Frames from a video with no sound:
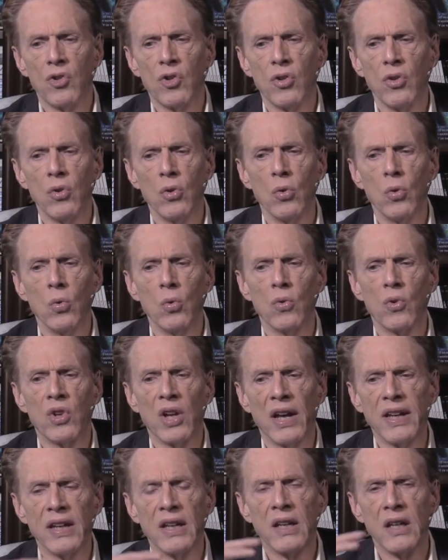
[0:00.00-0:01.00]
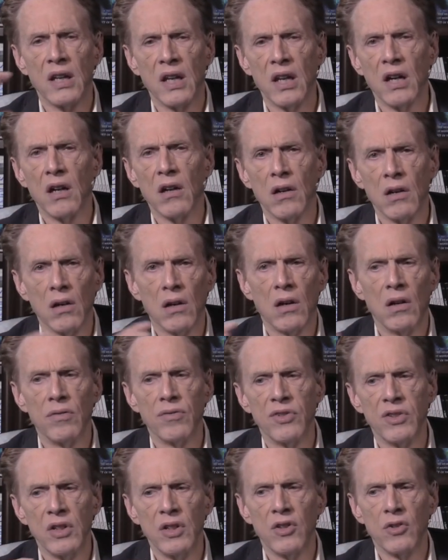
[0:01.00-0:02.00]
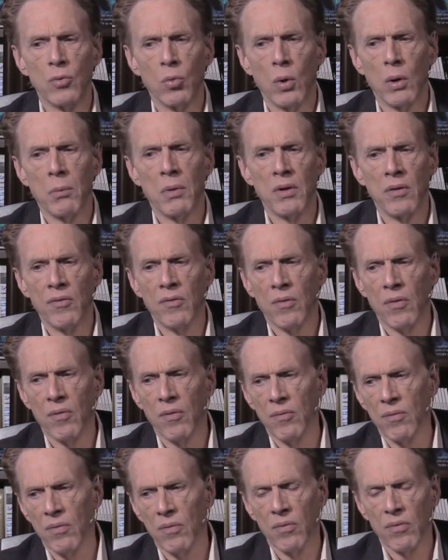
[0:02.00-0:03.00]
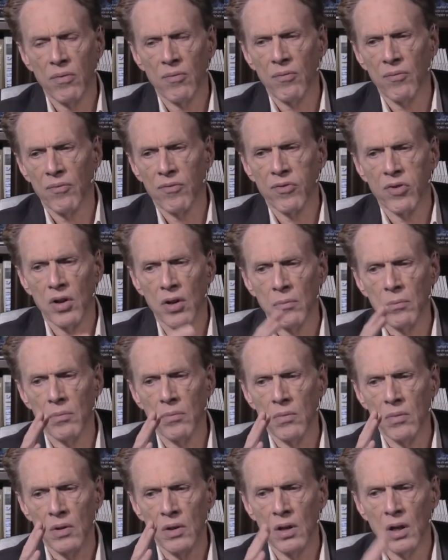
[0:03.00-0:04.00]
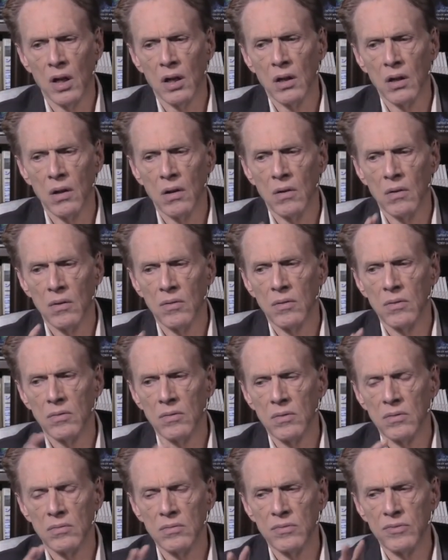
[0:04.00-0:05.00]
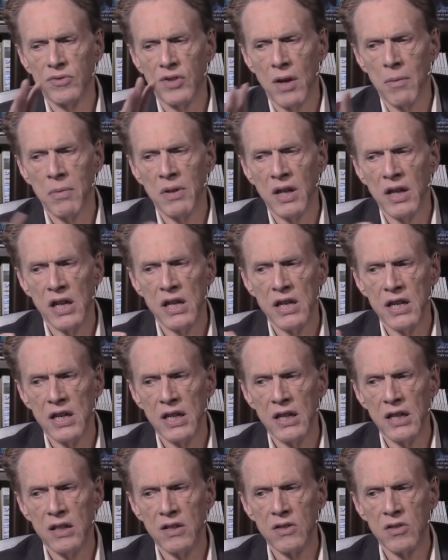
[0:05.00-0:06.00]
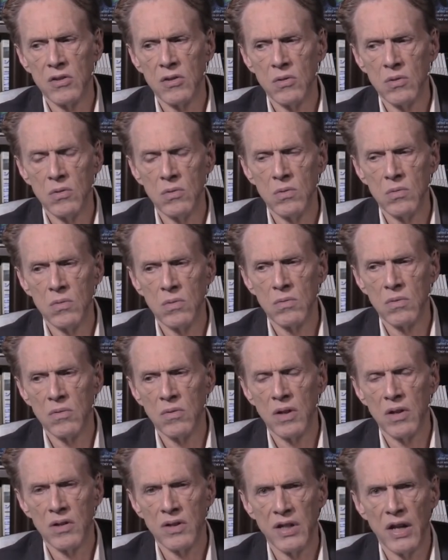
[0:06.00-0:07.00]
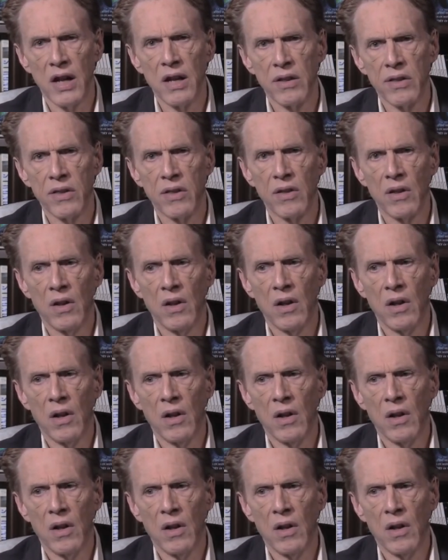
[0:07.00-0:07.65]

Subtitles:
to taking care of these women from young femininity to their death,